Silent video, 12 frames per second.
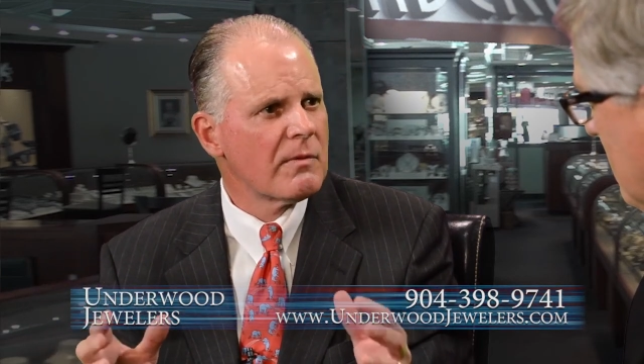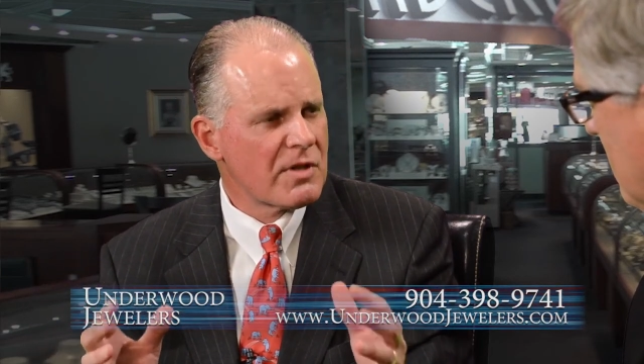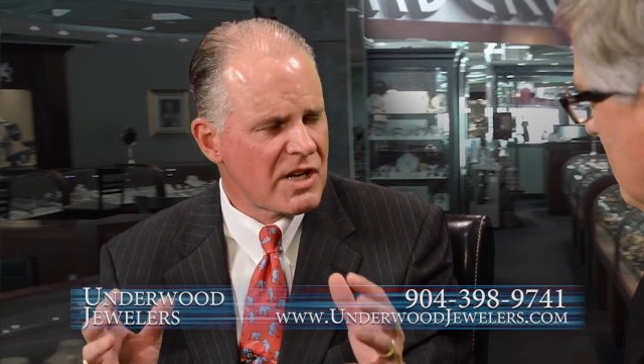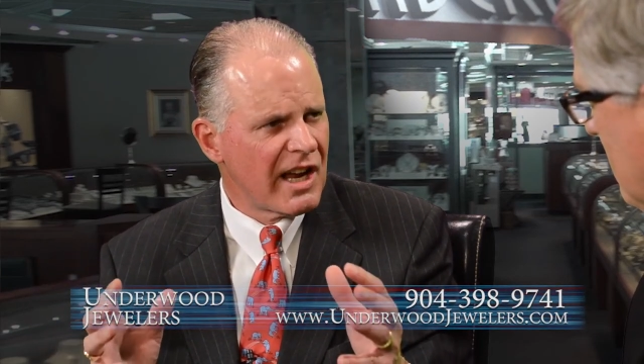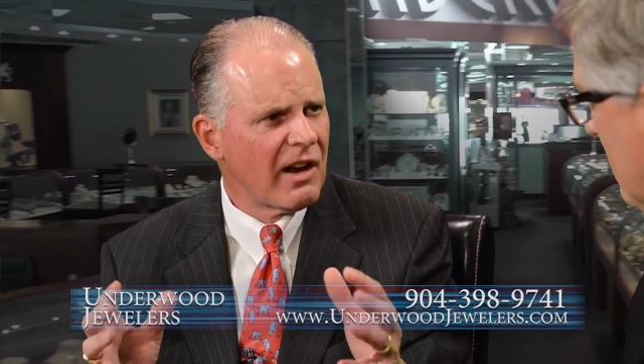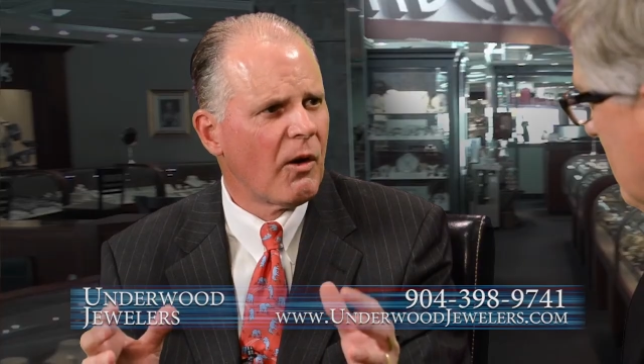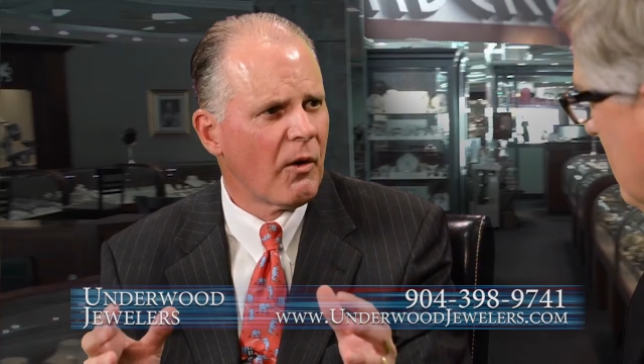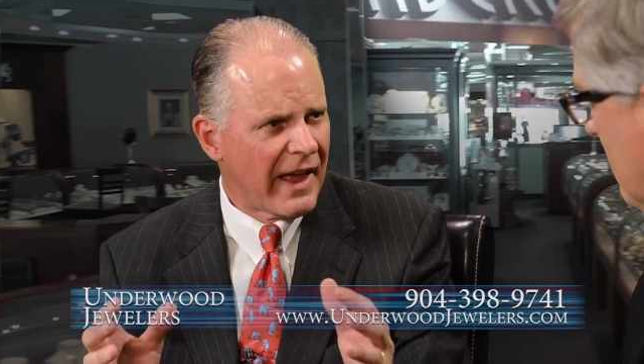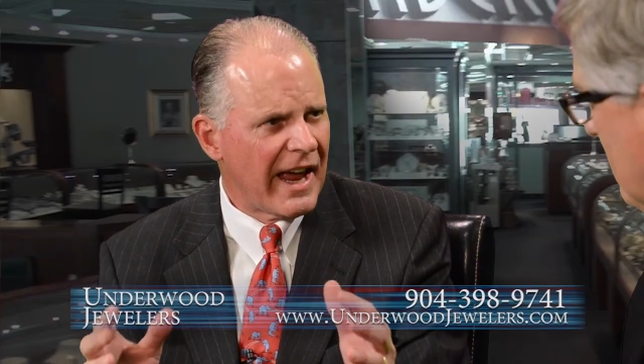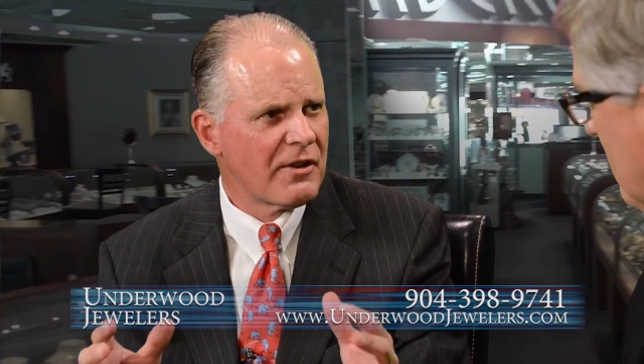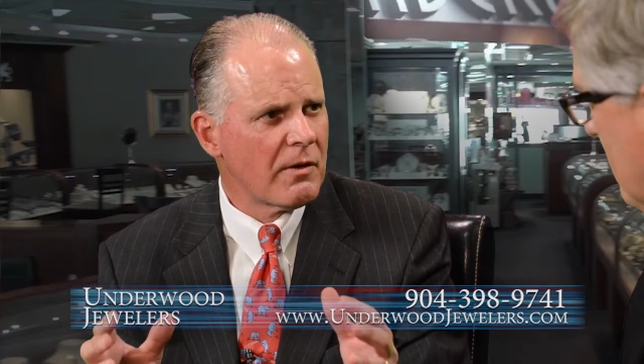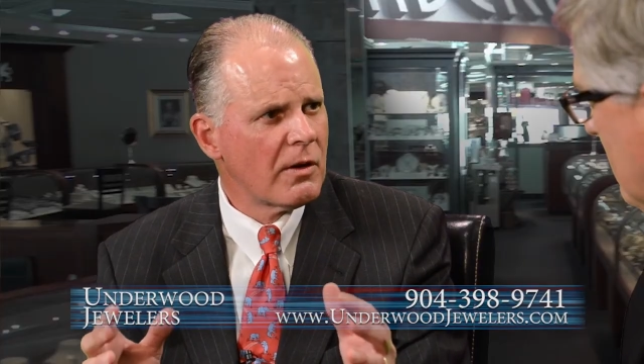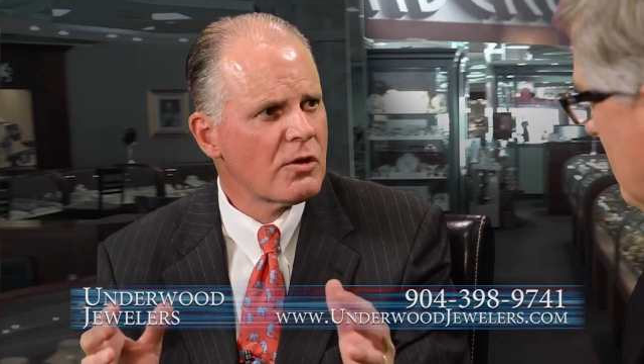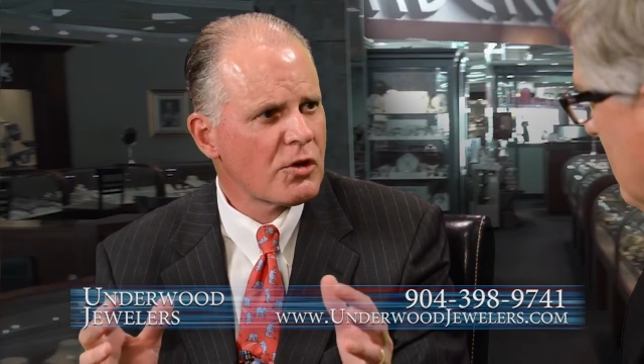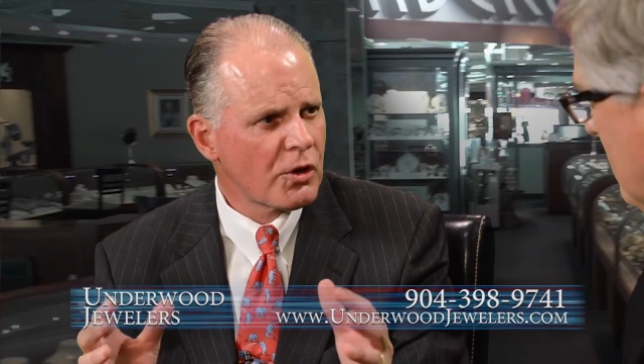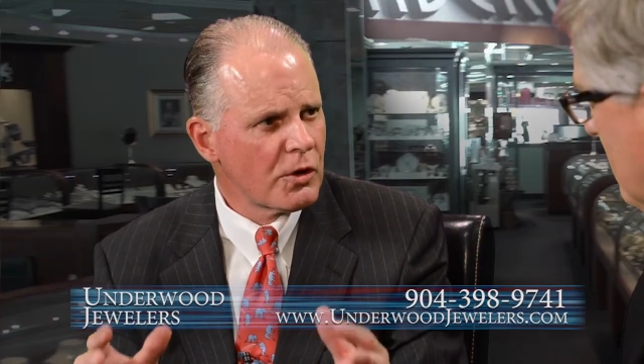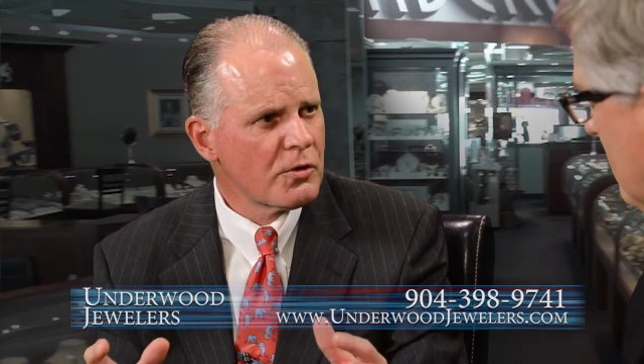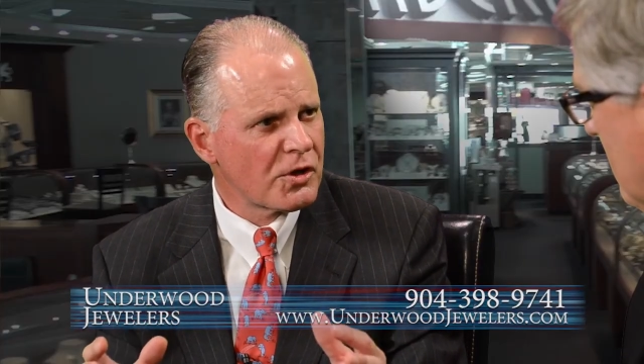tell that
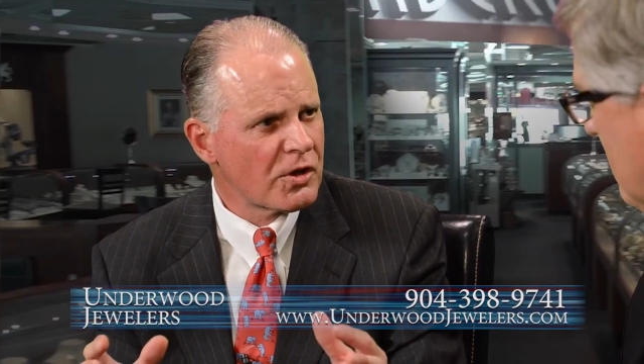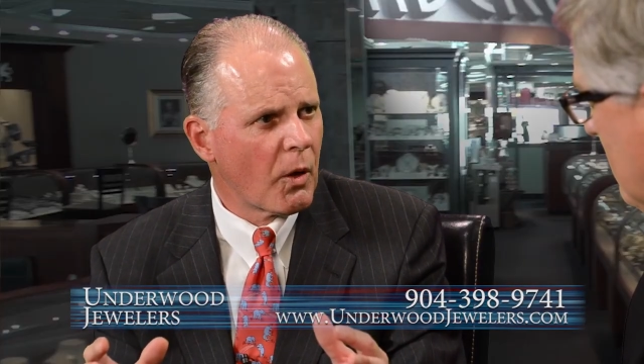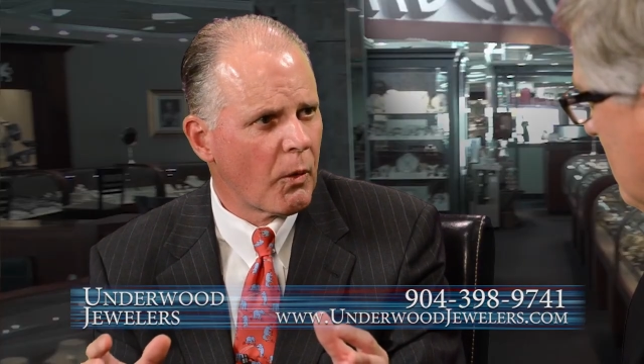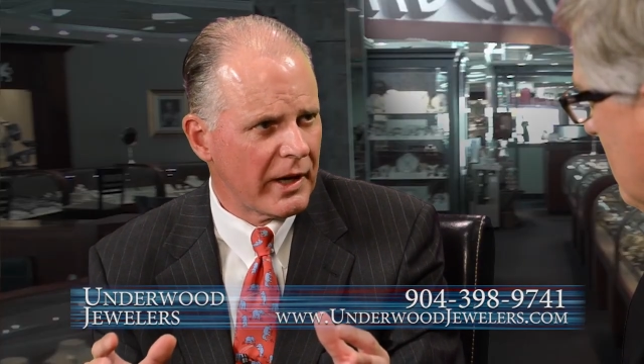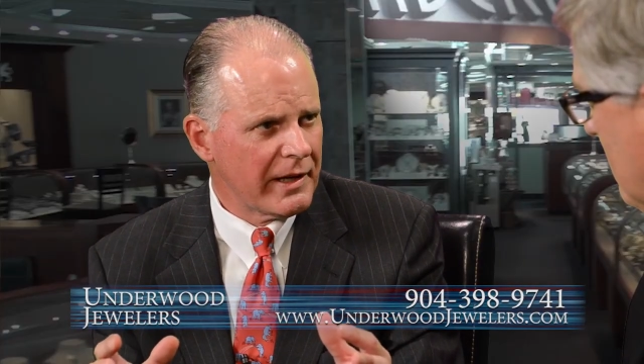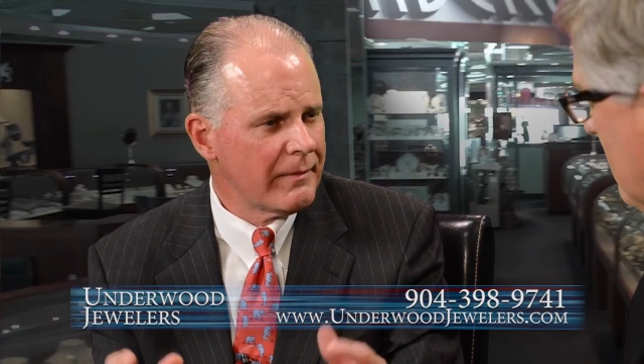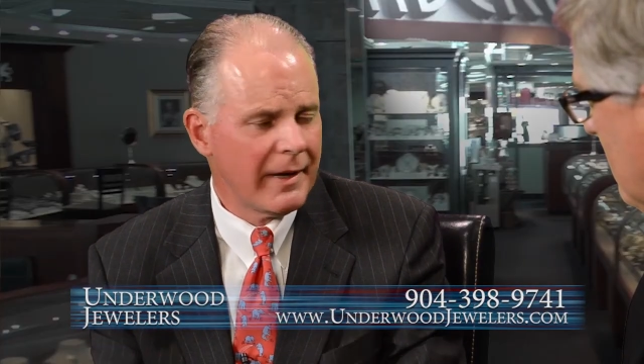true story.